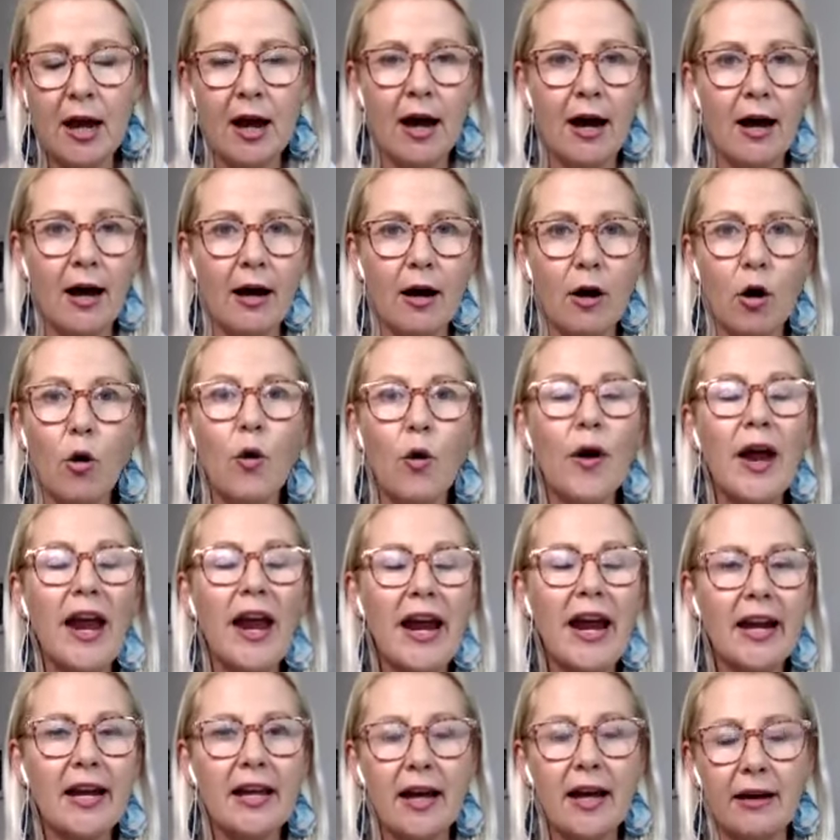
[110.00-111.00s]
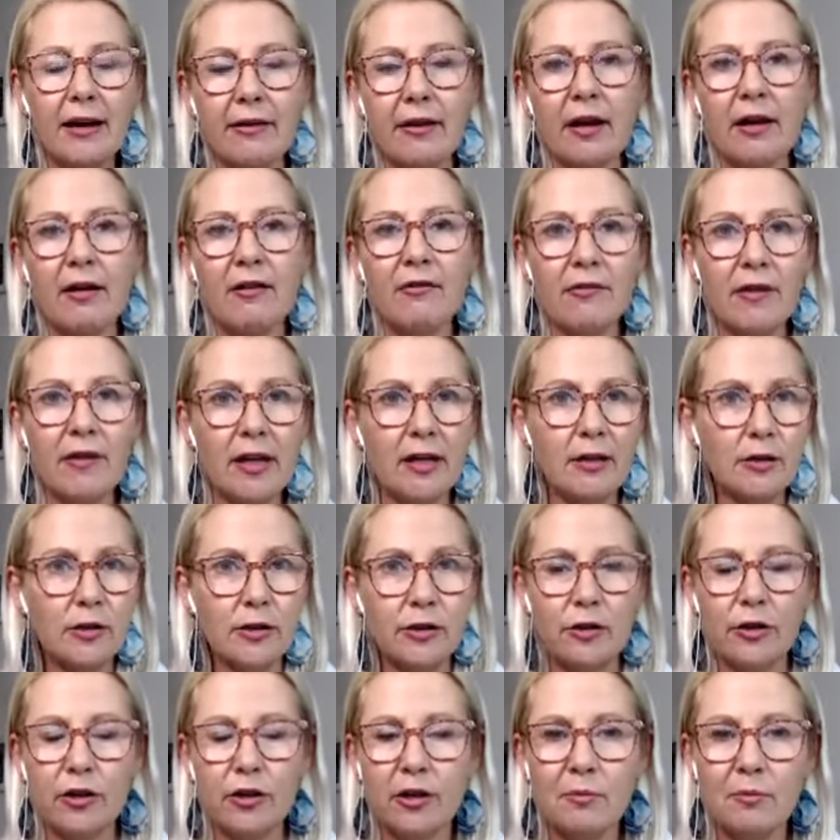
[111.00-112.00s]
or any other event,
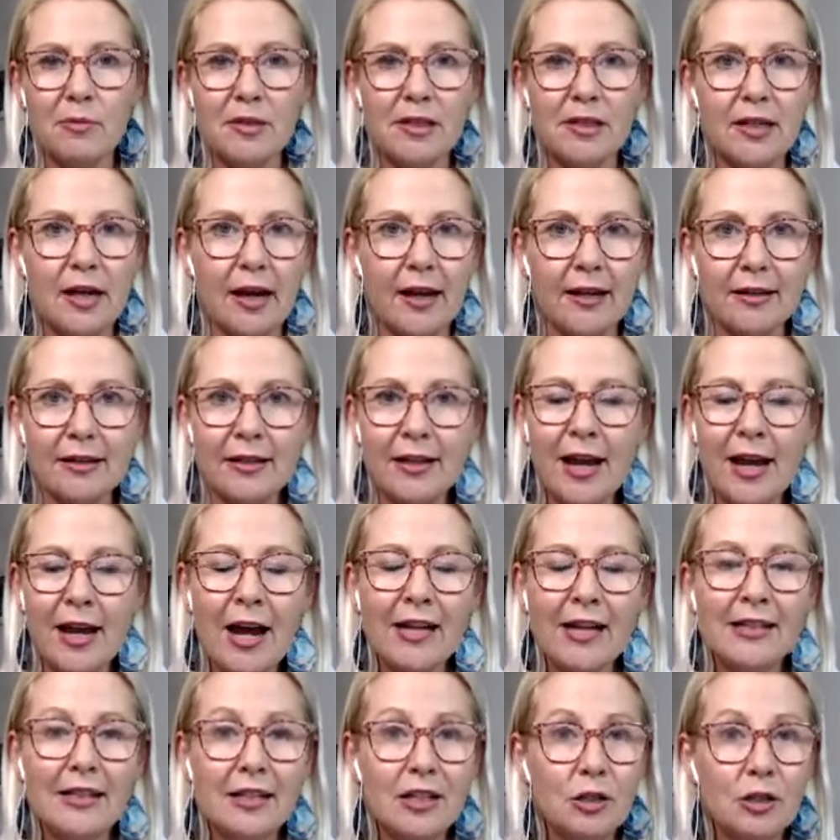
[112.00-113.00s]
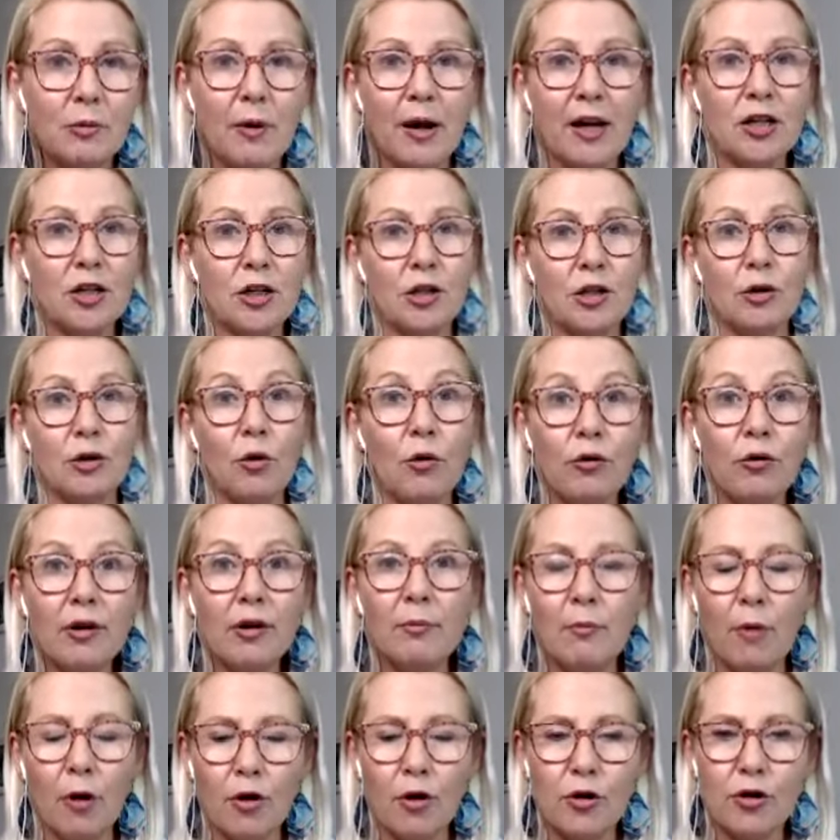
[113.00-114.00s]
circumstance, situation or
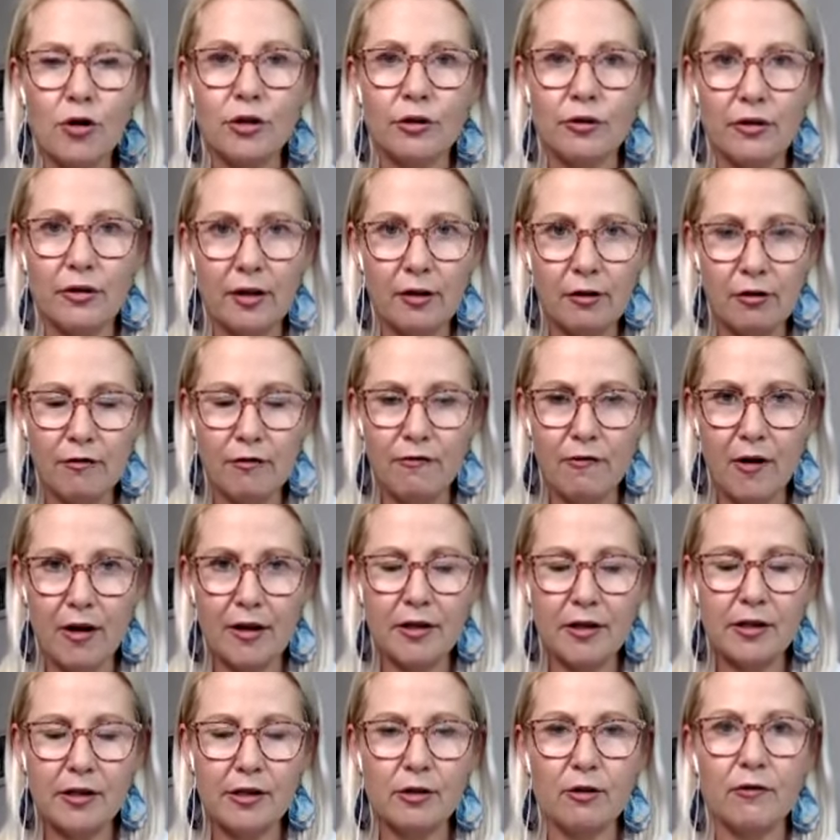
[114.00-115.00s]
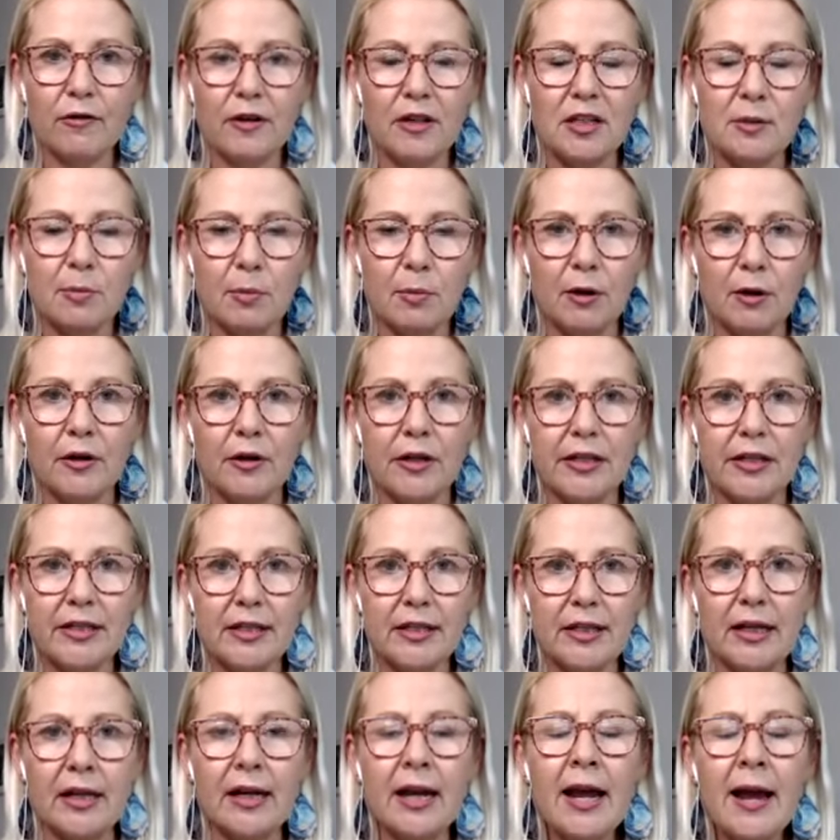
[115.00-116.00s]
emotion that you find yourself
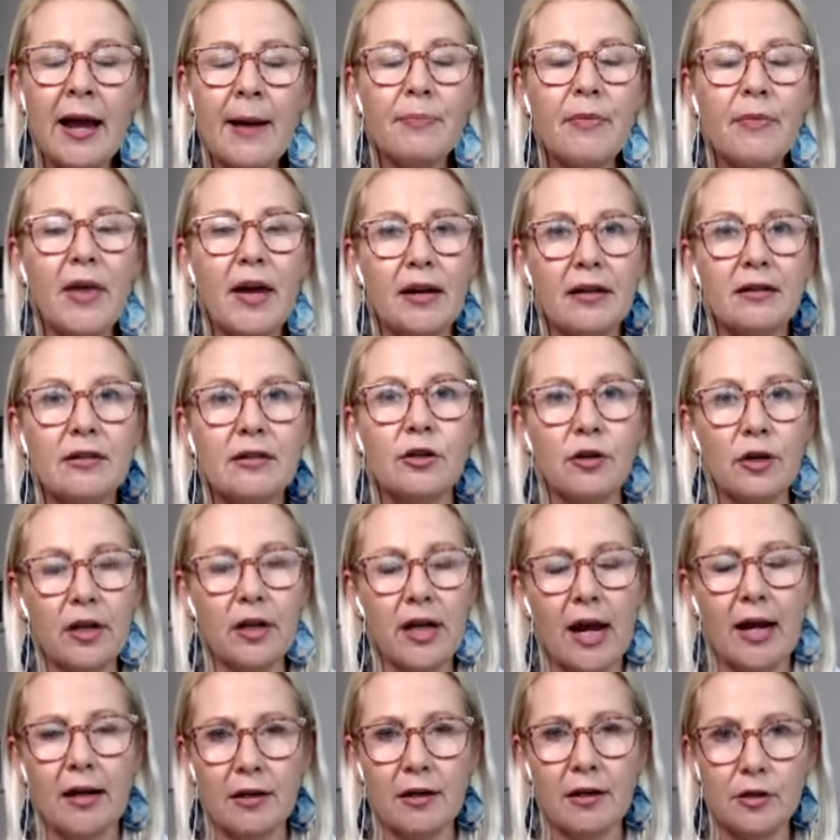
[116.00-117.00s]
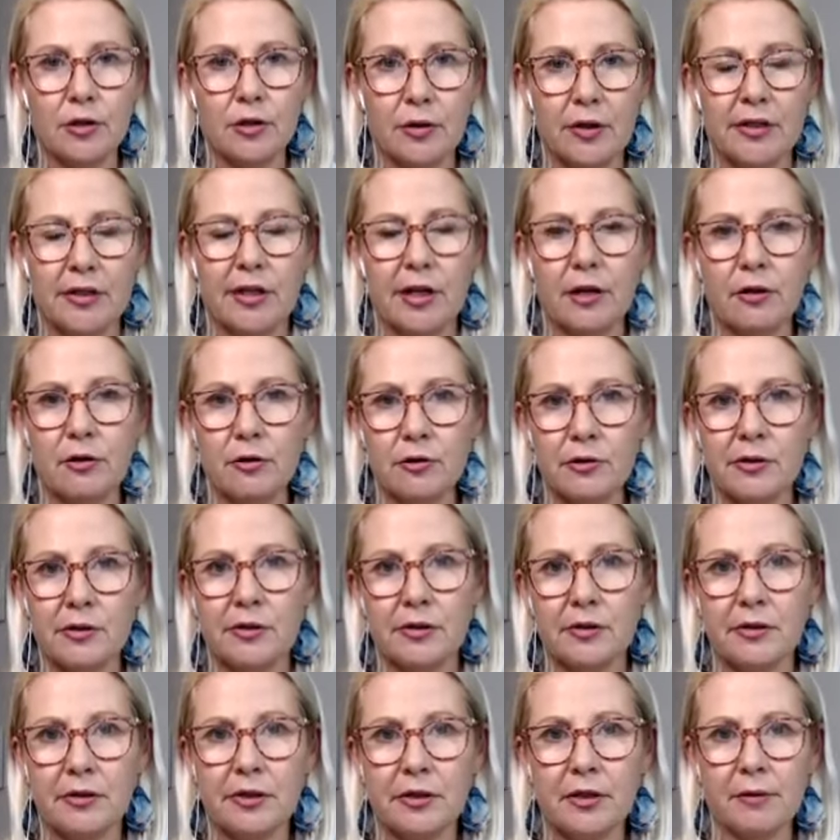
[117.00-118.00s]
experiencing that is creating stress in your
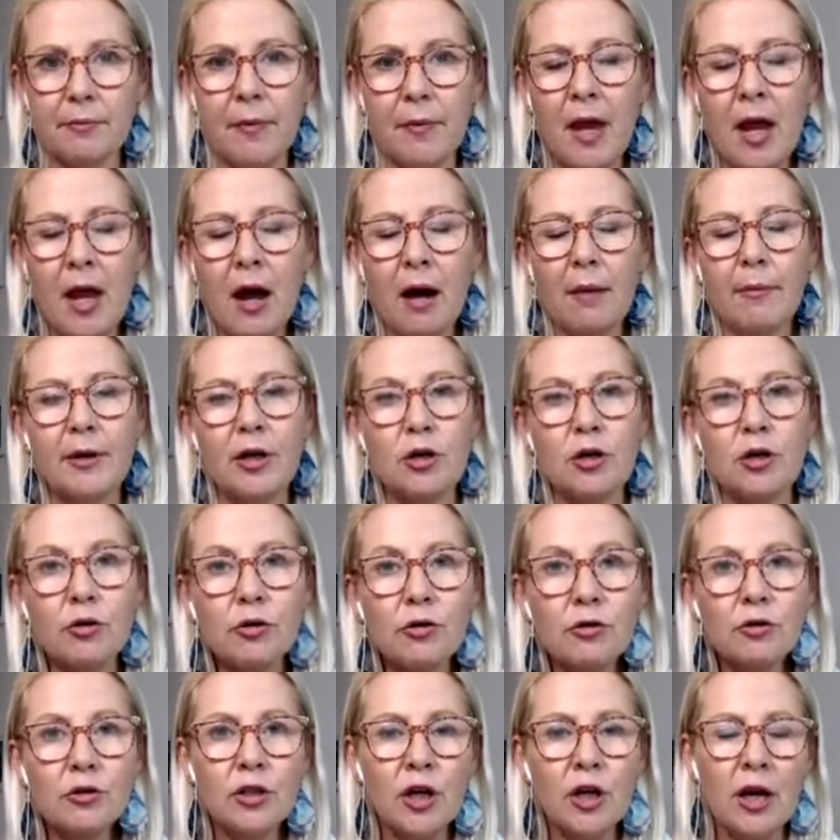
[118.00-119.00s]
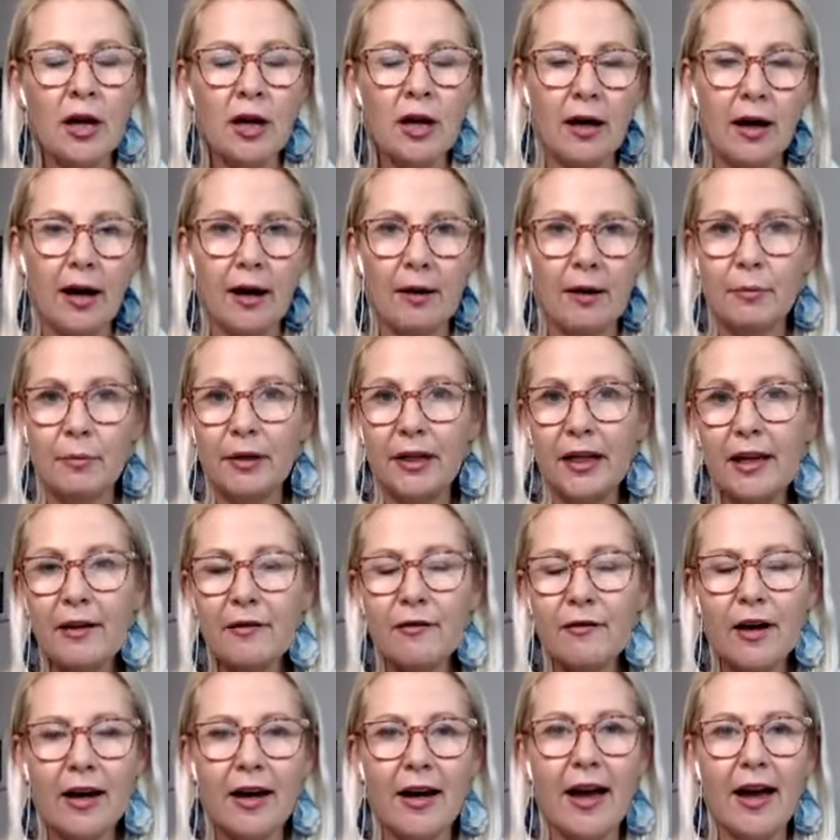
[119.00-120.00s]
system. I'm a huge
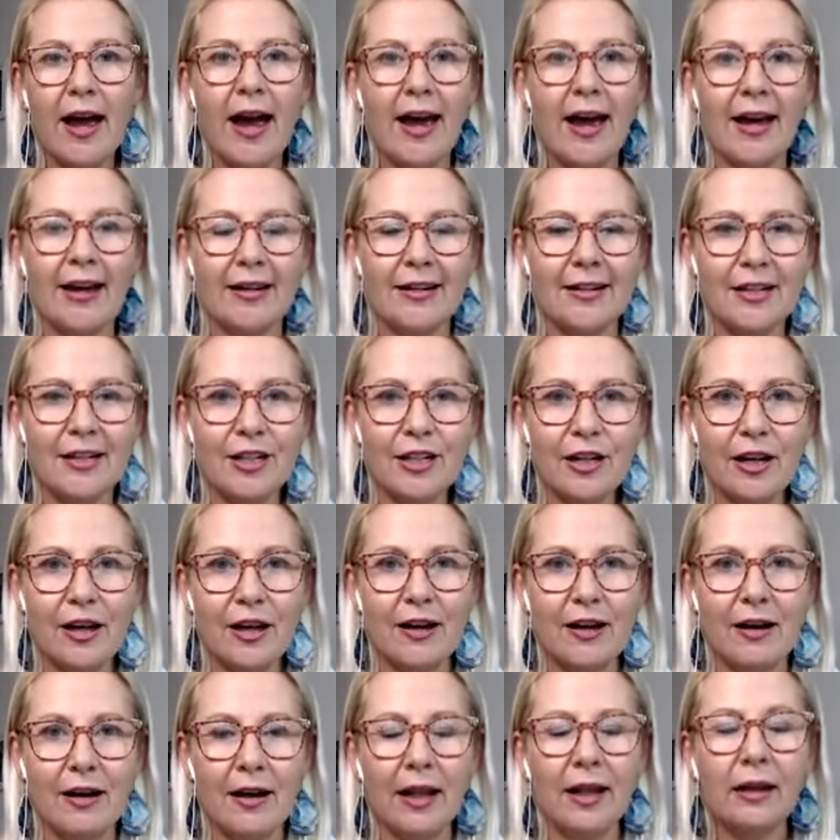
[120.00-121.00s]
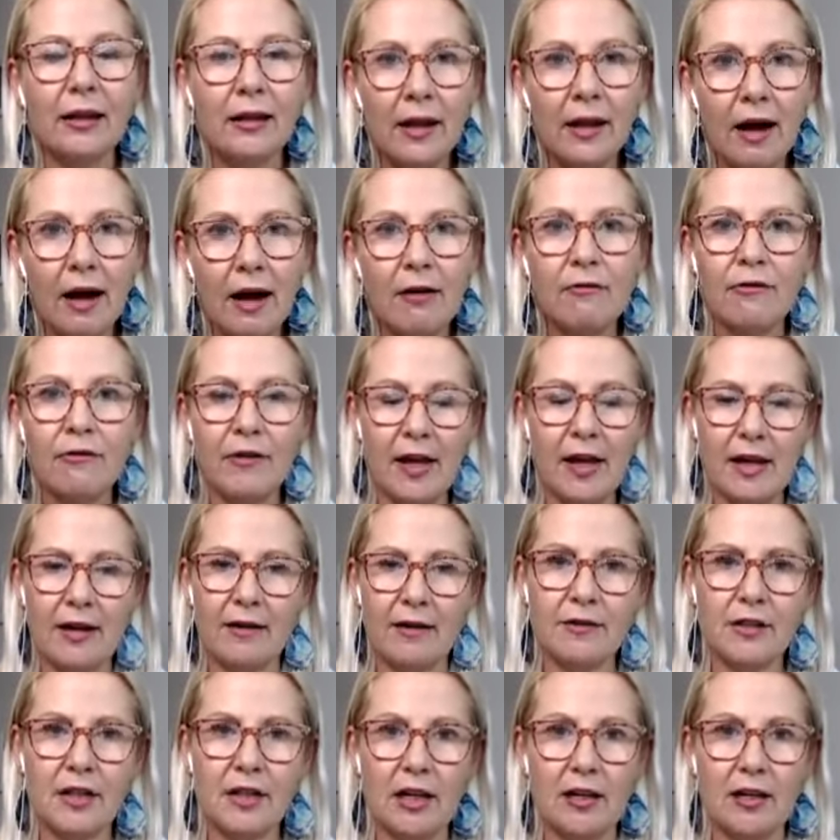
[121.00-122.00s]
believer and love
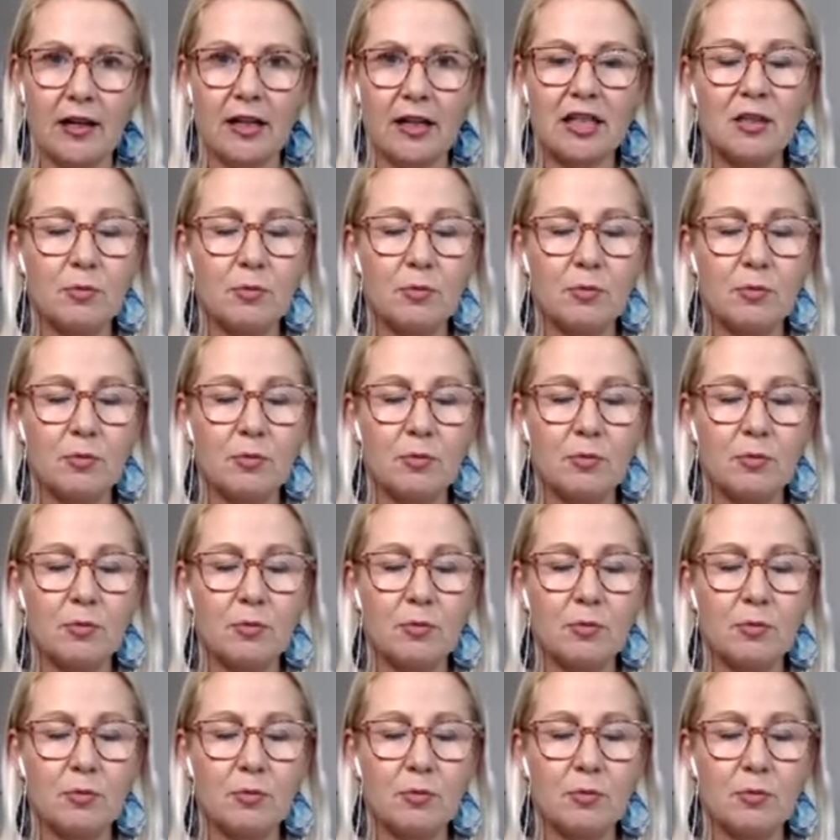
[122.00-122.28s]
EFT